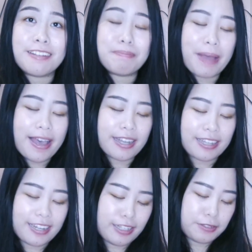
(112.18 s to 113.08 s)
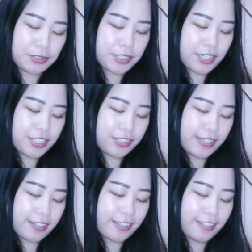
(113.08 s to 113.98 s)
it back and they don't charge you
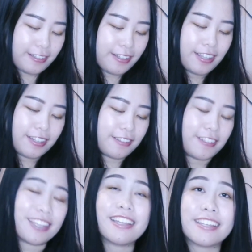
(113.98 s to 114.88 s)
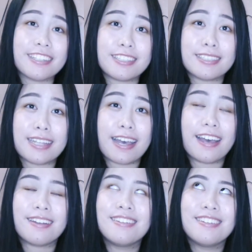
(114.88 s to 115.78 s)
at all. The only thing is
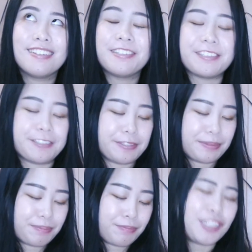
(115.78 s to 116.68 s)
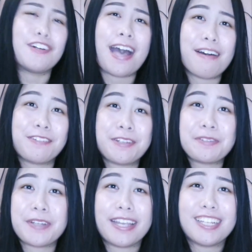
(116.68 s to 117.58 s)
that you'll have to
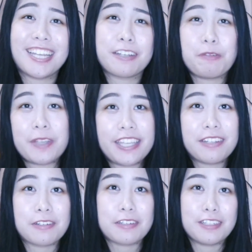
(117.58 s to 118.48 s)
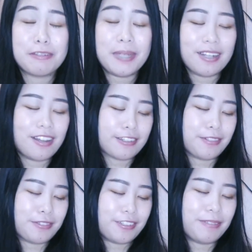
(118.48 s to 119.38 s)
wait like a week or a little bit longer
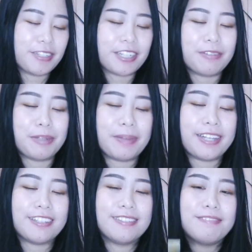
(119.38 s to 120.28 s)
for them to come in the mail.